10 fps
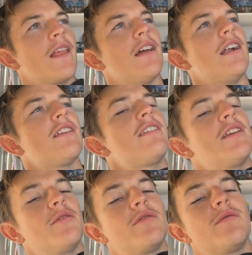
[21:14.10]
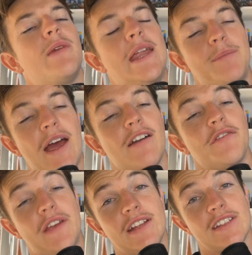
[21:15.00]
just think Para
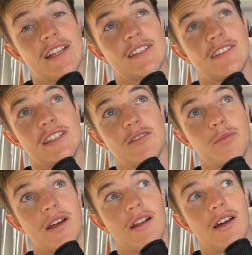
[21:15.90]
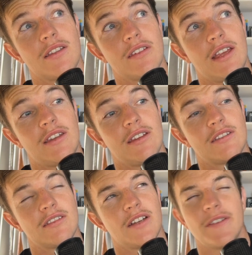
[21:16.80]
fans are getting sick of Brad Arthur's antics
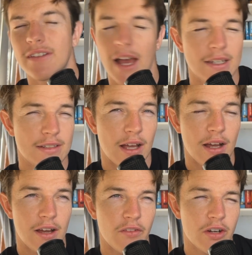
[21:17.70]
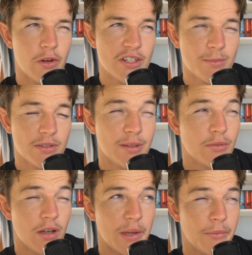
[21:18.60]
and stuff. His tactics are very questionable
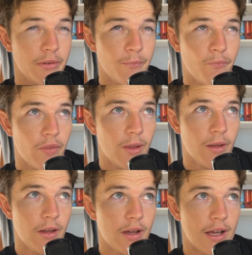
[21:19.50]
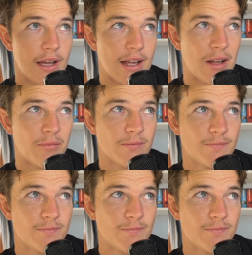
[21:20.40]
sometimes. And